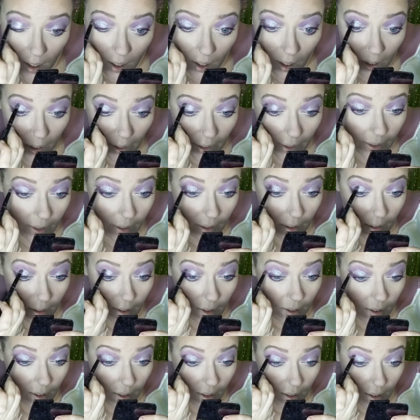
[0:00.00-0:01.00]
I
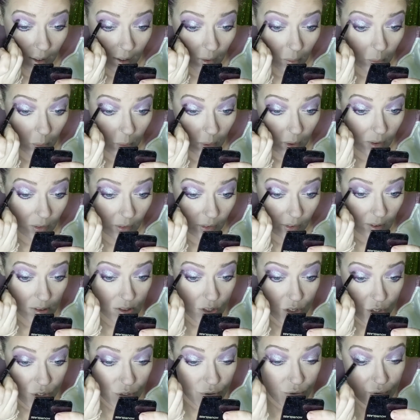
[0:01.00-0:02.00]
was
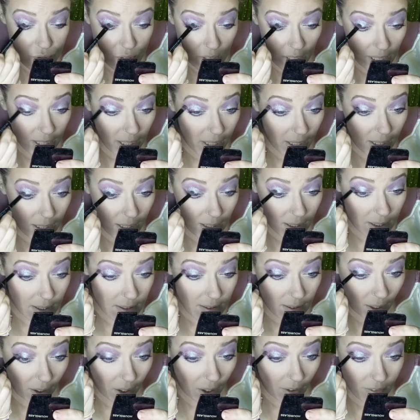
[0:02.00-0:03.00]

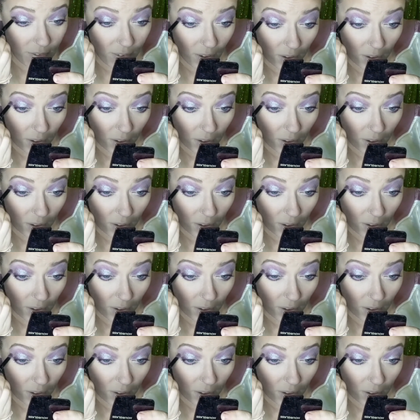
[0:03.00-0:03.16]
intrigued, and I